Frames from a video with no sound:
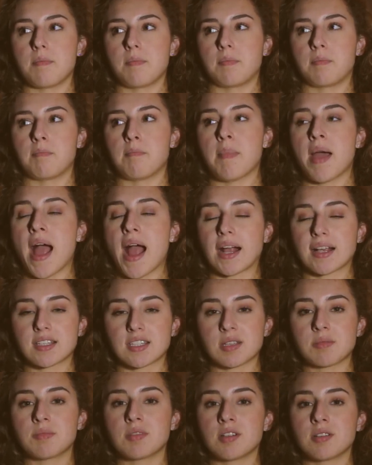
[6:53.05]

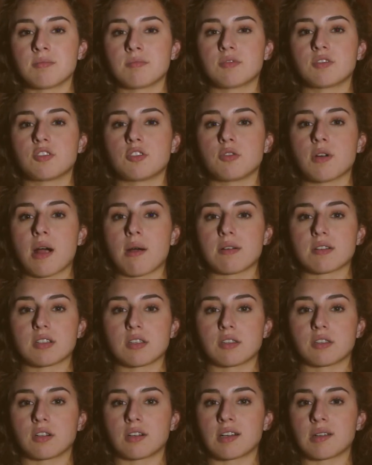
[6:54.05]
maximum 2 hours
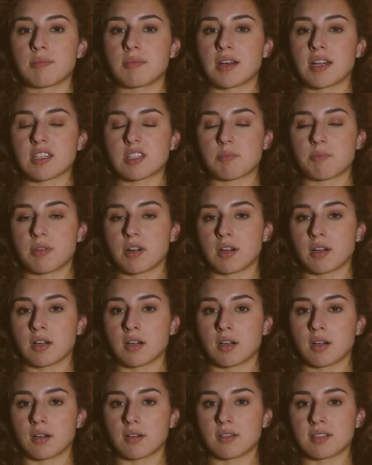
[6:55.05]
and 30 minutes
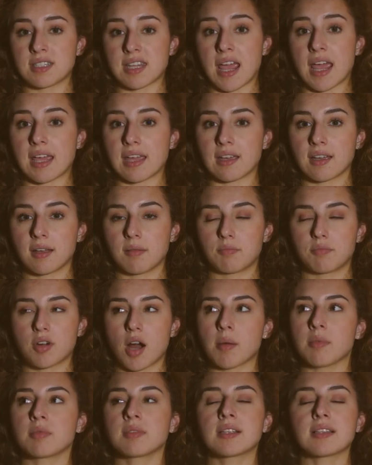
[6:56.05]
per day.
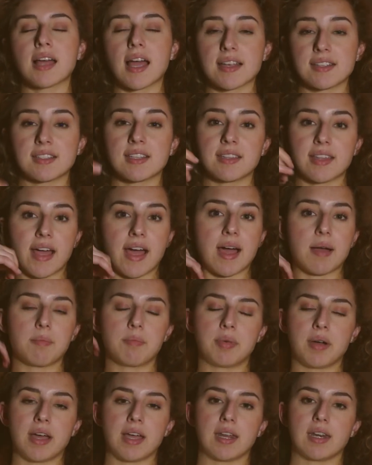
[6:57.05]
Probably less than that,
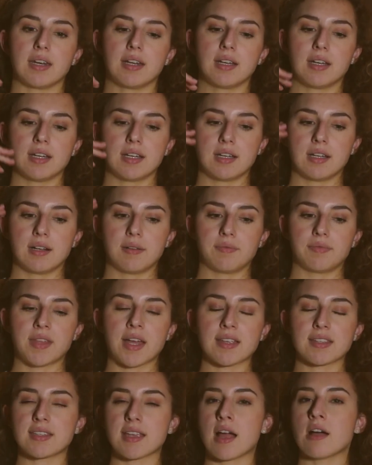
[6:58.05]
but
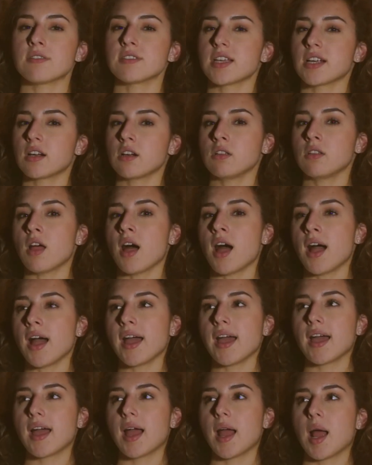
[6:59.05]
that sounds like a
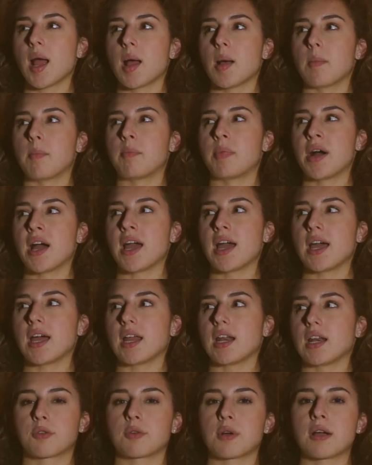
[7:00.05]
lot. But
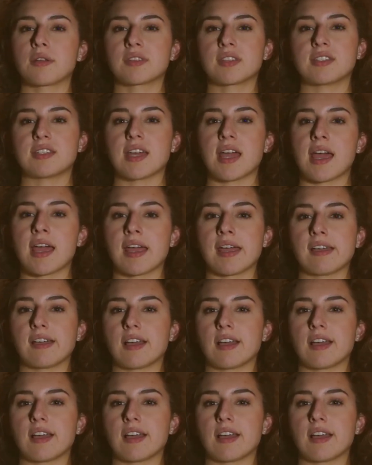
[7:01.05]
throughout the day,